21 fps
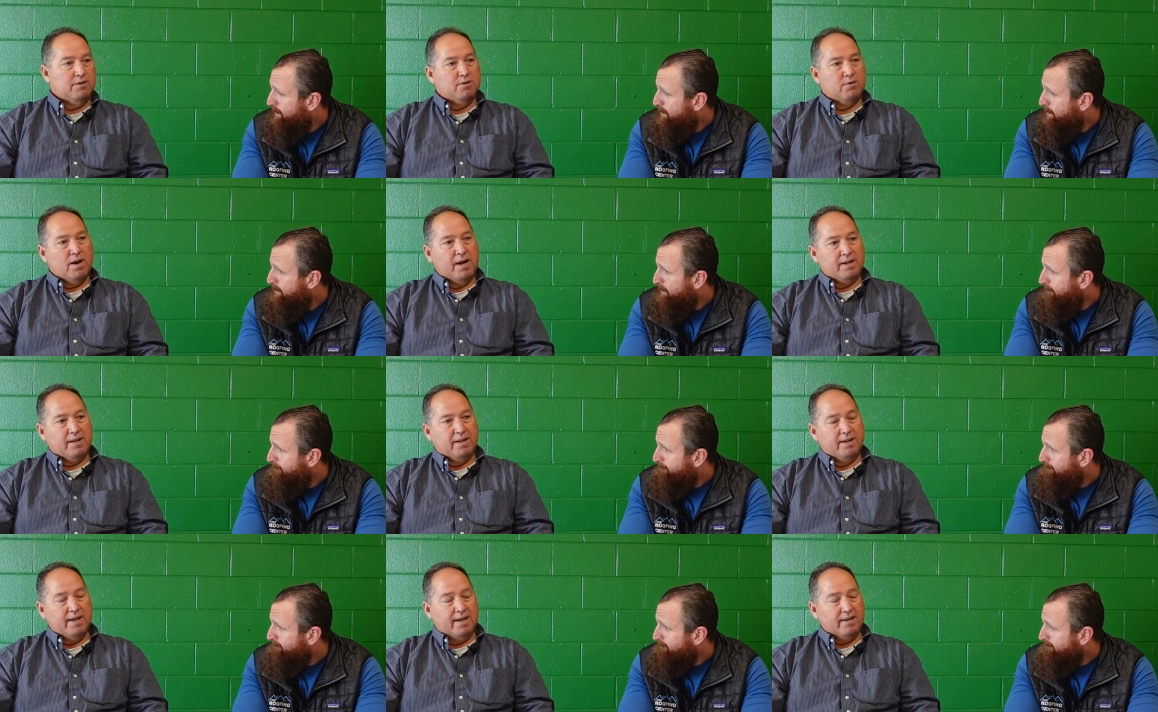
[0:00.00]
Speaker 1: a
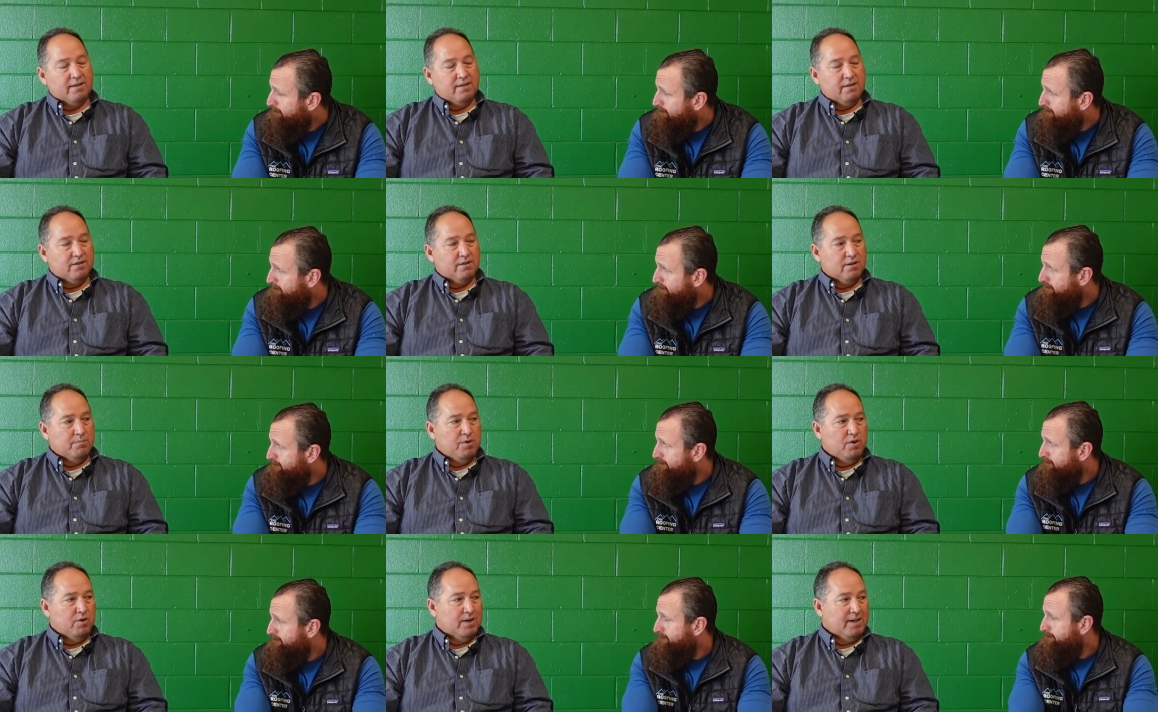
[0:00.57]
direct to deck
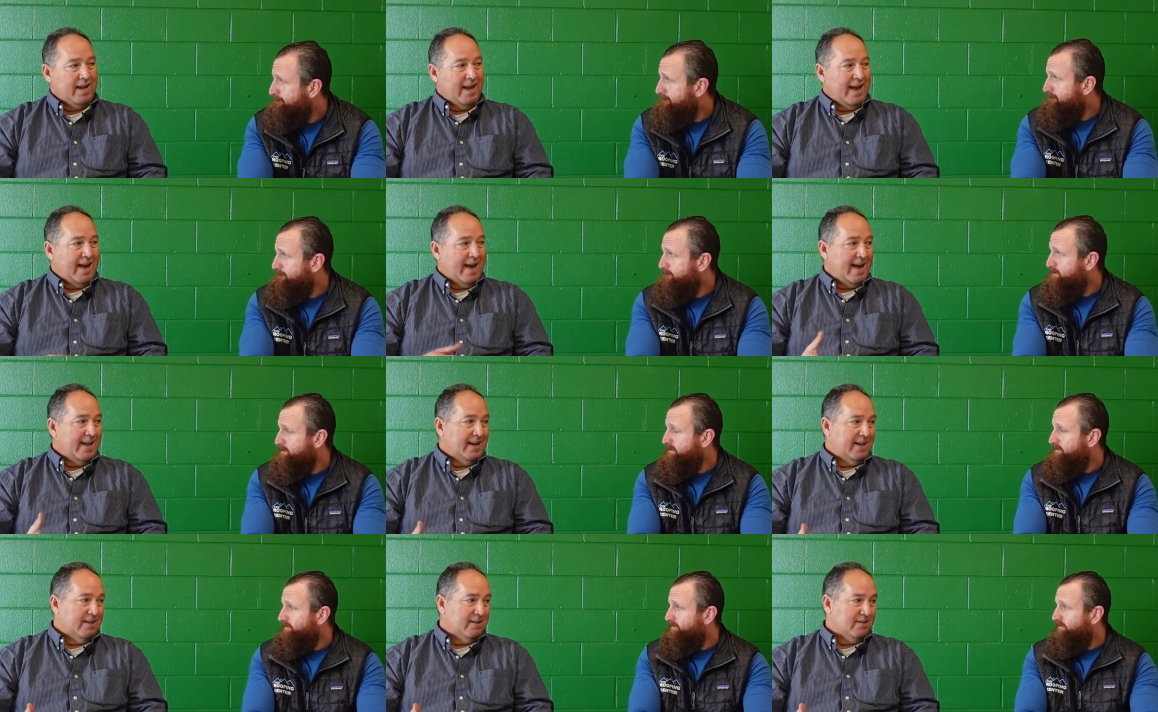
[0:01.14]
system, you could
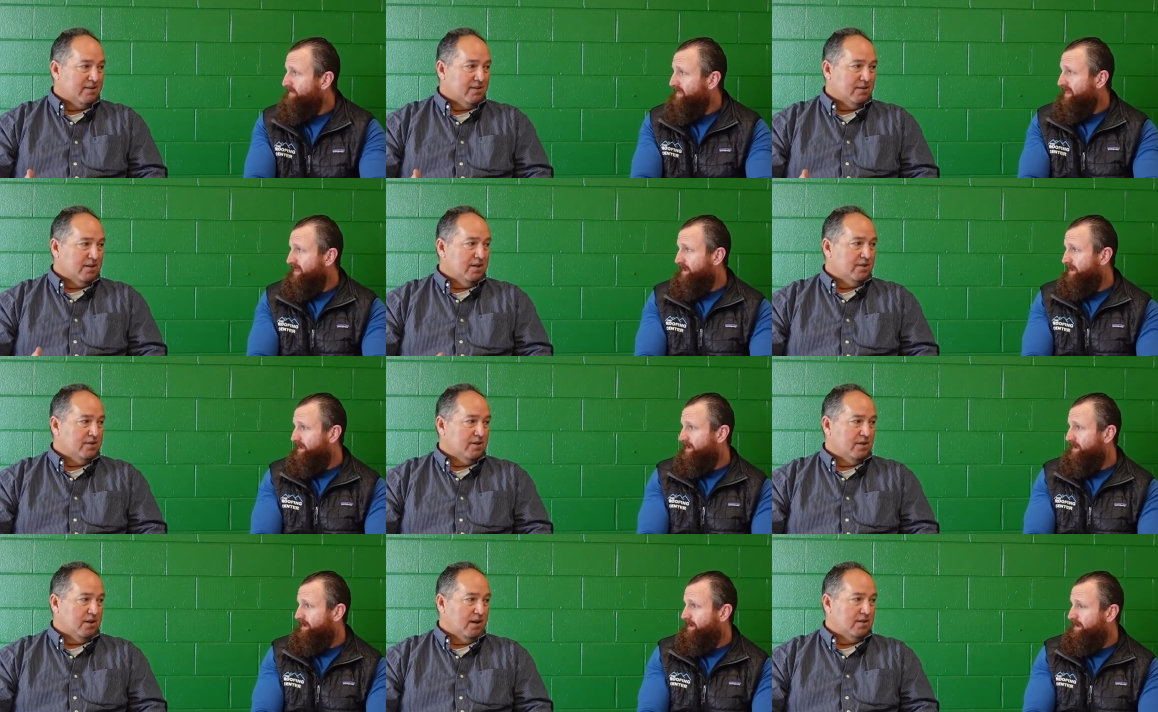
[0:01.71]
add
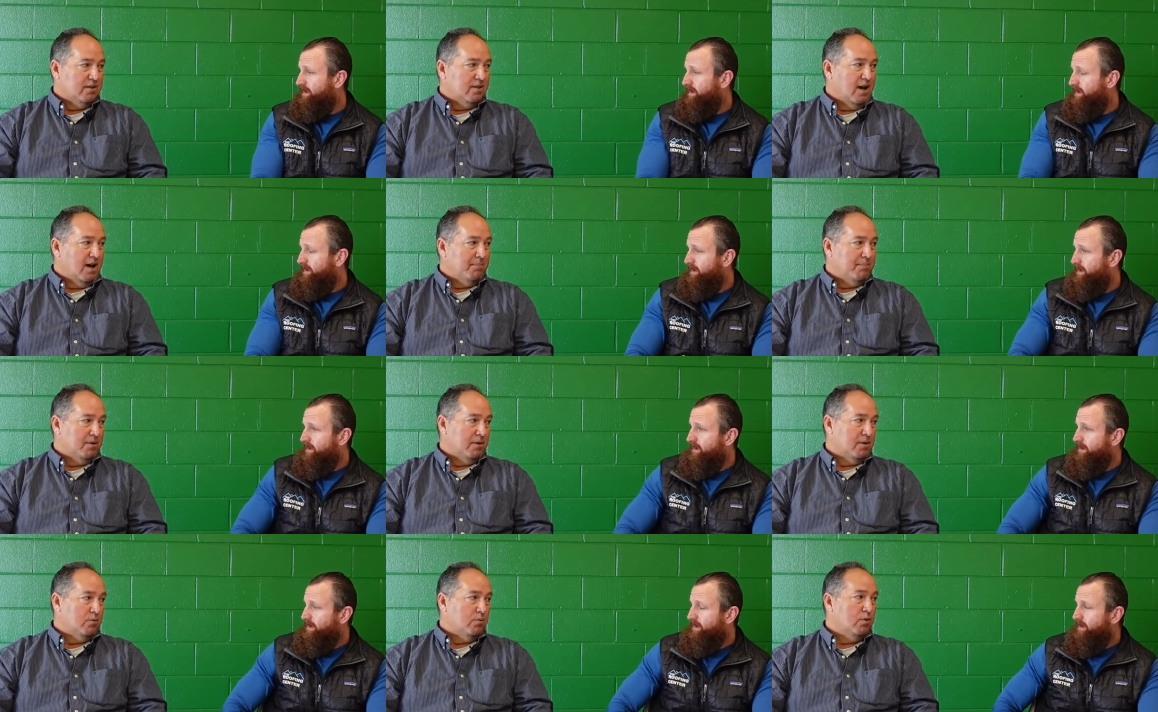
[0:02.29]
insulation on
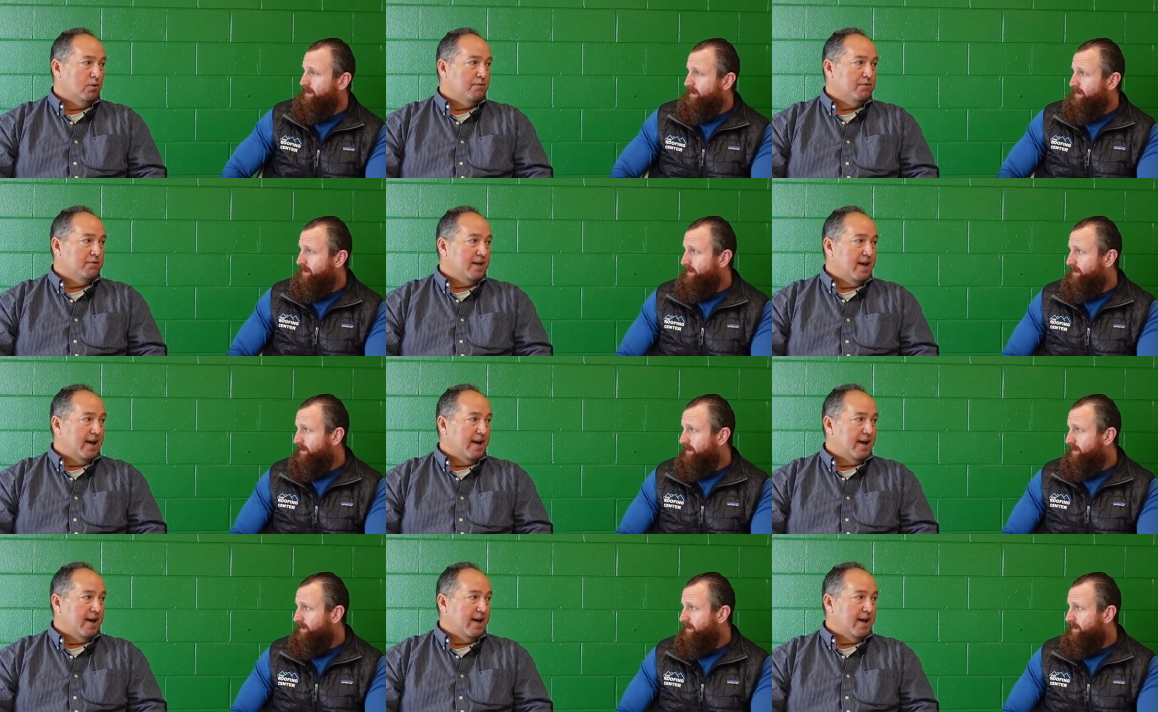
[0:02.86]
top of the roof